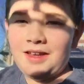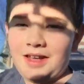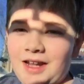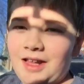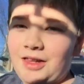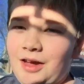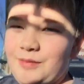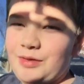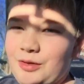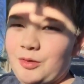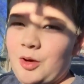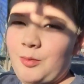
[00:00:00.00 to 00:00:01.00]
And I loved
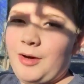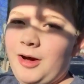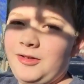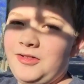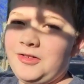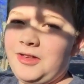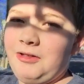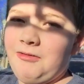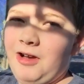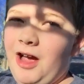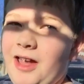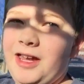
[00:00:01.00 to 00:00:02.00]
the robot just like
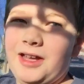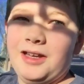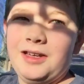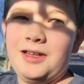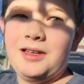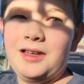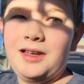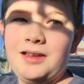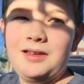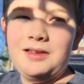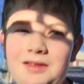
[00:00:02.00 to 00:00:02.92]
Ryan. Mm-hmm.